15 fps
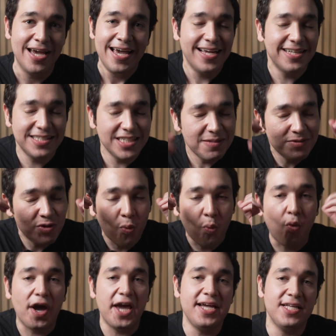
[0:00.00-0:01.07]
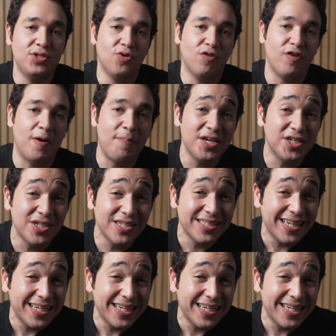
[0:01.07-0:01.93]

It seemed way too overambitious,